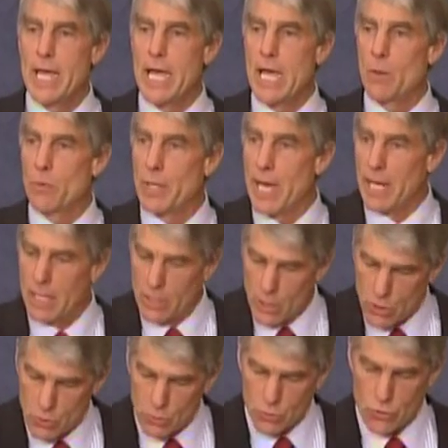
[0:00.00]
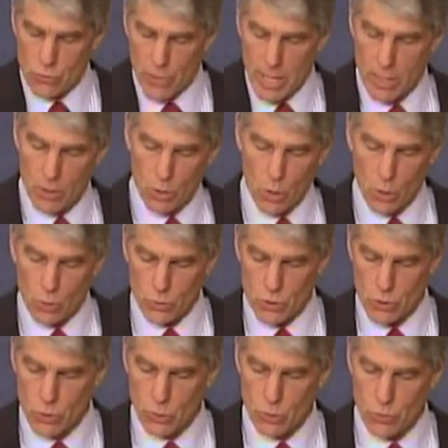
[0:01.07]
and without additional strain on local
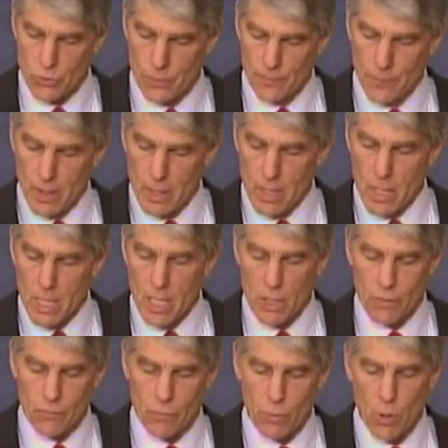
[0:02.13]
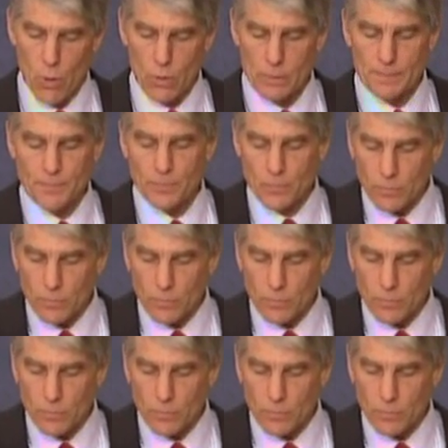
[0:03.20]
schools. End of quote.